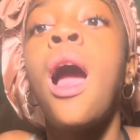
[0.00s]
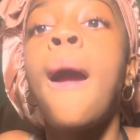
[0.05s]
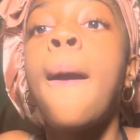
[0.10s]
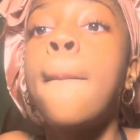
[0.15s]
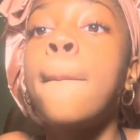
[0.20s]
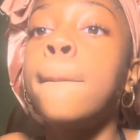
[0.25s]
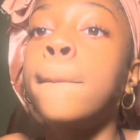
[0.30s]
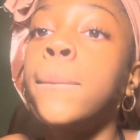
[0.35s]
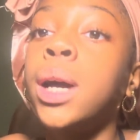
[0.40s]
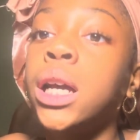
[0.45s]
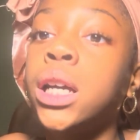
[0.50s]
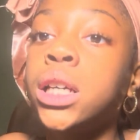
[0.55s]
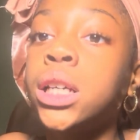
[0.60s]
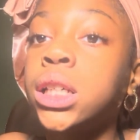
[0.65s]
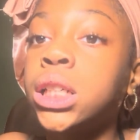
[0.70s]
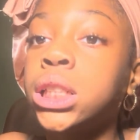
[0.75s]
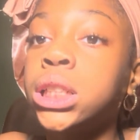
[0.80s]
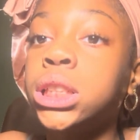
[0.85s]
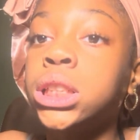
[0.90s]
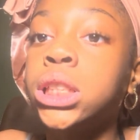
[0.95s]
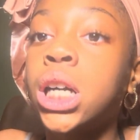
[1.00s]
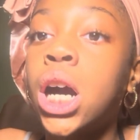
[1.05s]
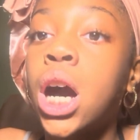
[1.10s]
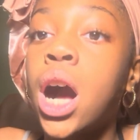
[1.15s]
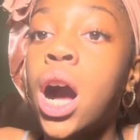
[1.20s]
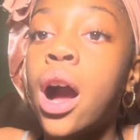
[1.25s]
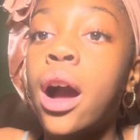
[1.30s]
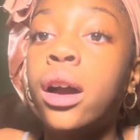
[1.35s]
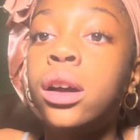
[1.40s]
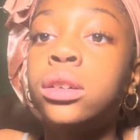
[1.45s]
But
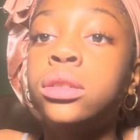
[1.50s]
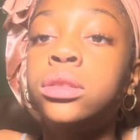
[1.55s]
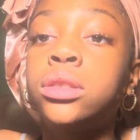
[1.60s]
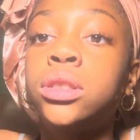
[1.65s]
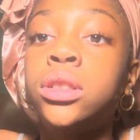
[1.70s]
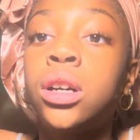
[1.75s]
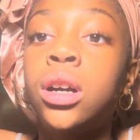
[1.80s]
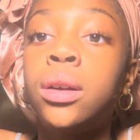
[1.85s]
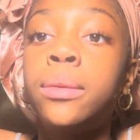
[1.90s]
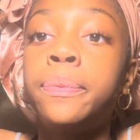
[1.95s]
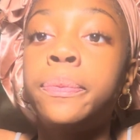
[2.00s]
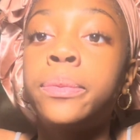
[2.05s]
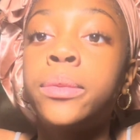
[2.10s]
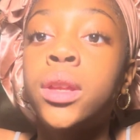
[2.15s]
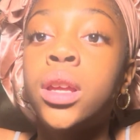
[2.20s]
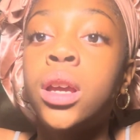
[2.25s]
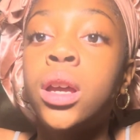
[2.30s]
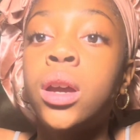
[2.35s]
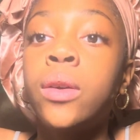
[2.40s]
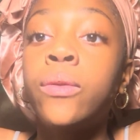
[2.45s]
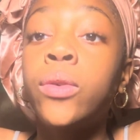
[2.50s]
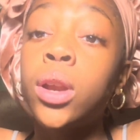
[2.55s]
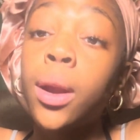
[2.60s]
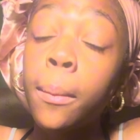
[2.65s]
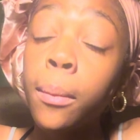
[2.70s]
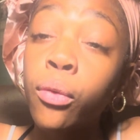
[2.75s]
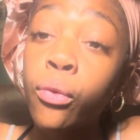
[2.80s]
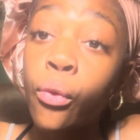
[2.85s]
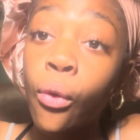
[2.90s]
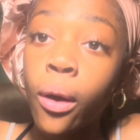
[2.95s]
yeah, for
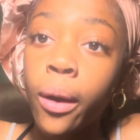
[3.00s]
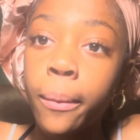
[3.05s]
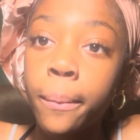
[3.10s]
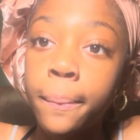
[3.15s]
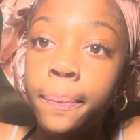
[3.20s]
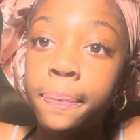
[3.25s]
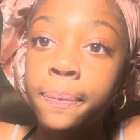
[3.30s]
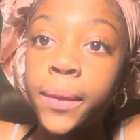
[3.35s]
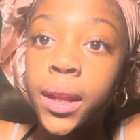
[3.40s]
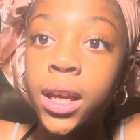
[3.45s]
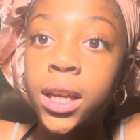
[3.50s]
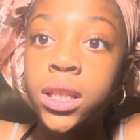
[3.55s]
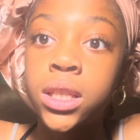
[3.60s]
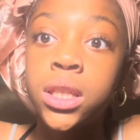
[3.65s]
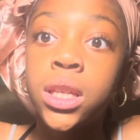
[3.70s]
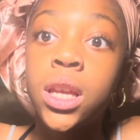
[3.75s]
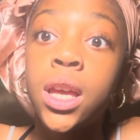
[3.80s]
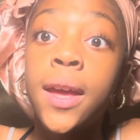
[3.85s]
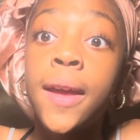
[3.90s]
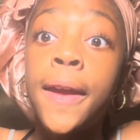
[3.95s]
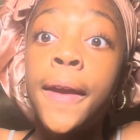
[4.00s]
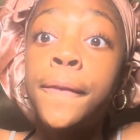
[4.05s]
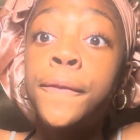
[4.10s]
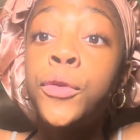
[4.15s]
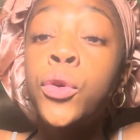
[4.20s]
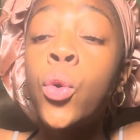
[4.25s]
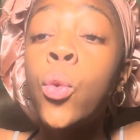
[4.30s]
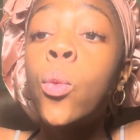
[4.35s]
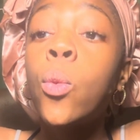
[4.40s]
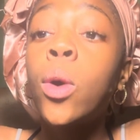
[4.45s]
number 4 is, if
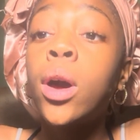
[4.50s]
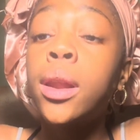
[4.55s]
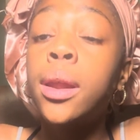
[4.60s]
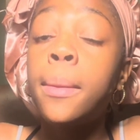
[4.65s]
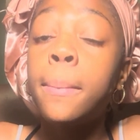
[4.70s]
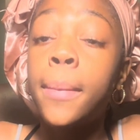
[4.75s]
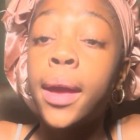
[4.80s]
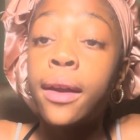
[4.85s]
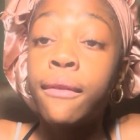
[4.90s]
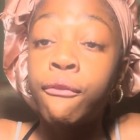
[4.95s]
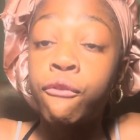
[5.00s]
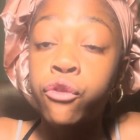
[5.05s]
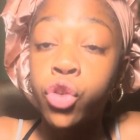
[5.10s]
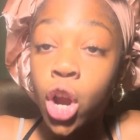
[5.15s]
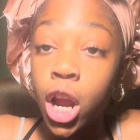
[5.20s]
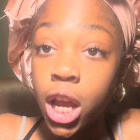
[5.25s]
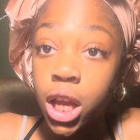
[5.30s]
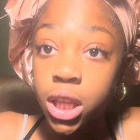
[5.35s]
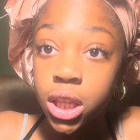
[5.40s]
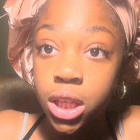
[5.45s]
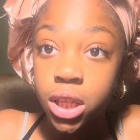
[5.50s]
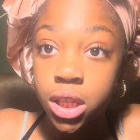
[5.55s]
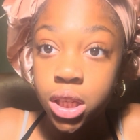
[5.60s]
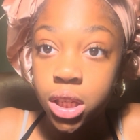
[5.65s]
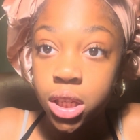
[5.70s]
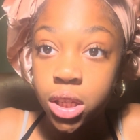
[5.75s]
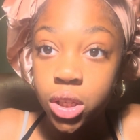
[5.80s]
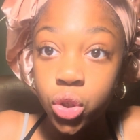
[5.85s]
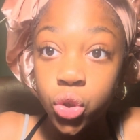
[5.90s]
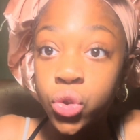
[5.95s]
you want to make friends,
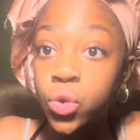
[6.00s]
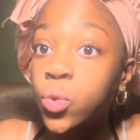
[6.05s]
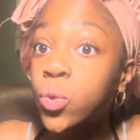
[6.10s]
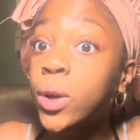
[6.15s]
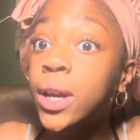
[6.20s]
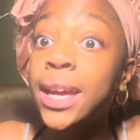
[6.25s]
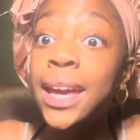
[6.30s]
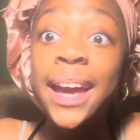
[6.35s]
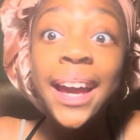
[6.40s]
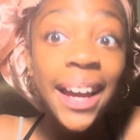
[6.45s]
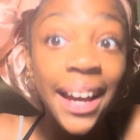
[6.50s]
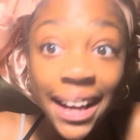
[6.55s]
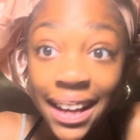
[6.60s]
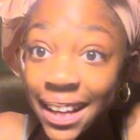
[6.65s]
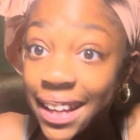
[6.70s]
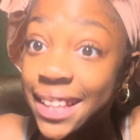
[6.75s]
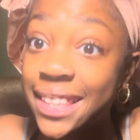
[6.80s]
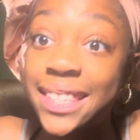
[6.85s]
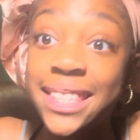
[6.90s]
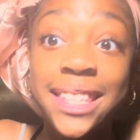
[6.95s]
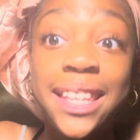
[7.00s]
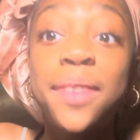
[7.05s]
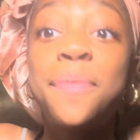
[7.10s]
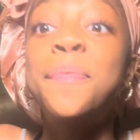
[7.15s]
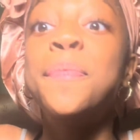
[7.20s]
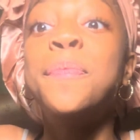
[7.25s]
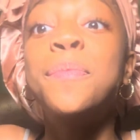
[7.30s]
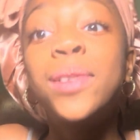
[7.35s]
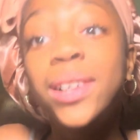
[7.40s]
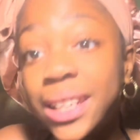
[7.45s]
you can't
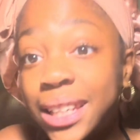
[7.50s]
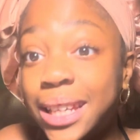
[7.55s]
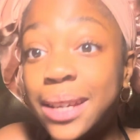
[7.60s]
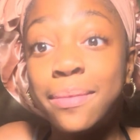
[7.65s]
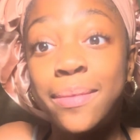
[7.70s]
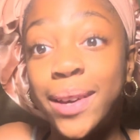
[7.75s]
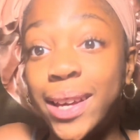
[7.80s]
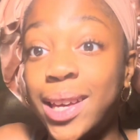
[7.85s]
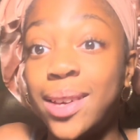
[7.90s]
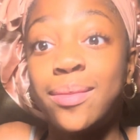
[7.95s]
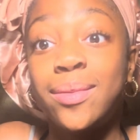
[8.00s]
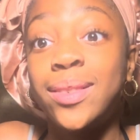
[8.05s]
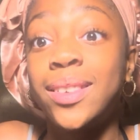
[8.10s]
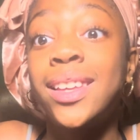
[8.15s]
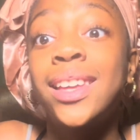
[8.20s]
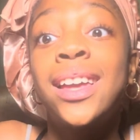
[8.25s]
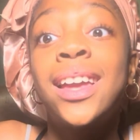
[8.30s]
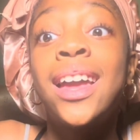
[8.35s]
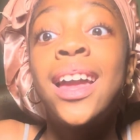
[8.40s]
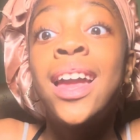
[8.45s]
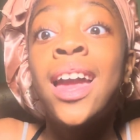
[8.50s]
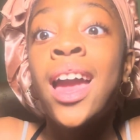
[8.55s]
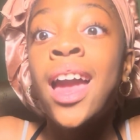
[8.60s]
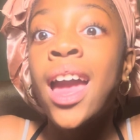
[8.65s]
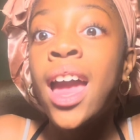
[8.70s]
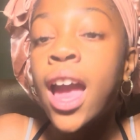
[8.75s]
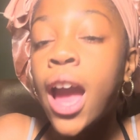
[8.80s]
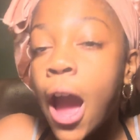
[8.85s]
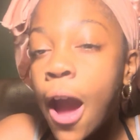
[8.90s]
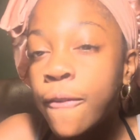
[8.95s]
bully, babe.
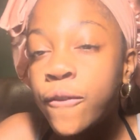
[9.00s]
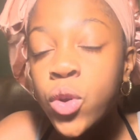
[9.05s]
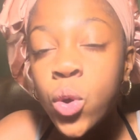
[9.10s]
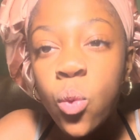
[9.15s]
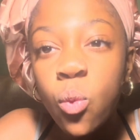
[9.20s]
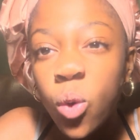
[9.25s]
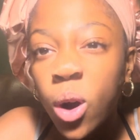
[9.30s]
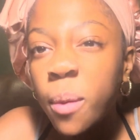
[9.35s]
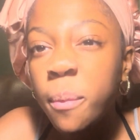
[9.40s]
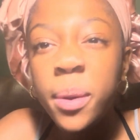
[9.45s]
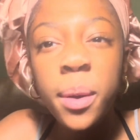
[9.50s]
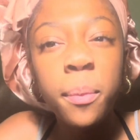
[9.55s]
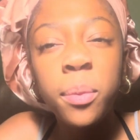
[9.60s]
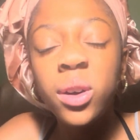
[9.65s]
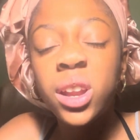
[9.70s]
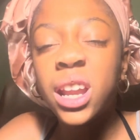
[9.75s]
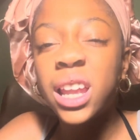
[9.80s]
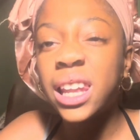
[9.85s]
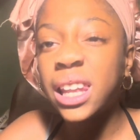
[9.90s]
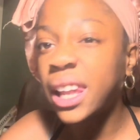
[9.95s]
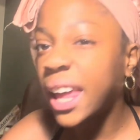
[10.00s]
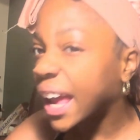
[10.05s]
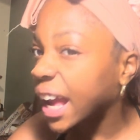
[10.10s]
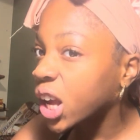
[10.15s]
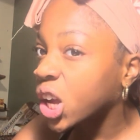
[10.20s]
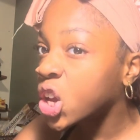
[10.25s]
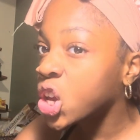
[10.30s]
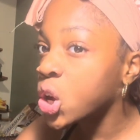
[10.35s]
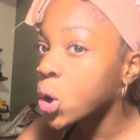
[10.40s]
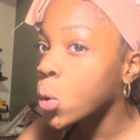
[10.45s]
If you want people to
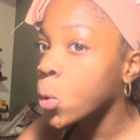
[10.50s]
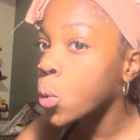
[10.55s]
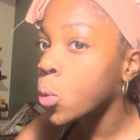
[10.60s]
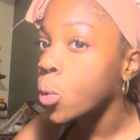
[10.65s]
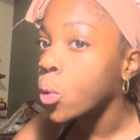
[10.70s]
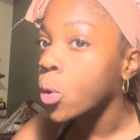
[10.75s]
like you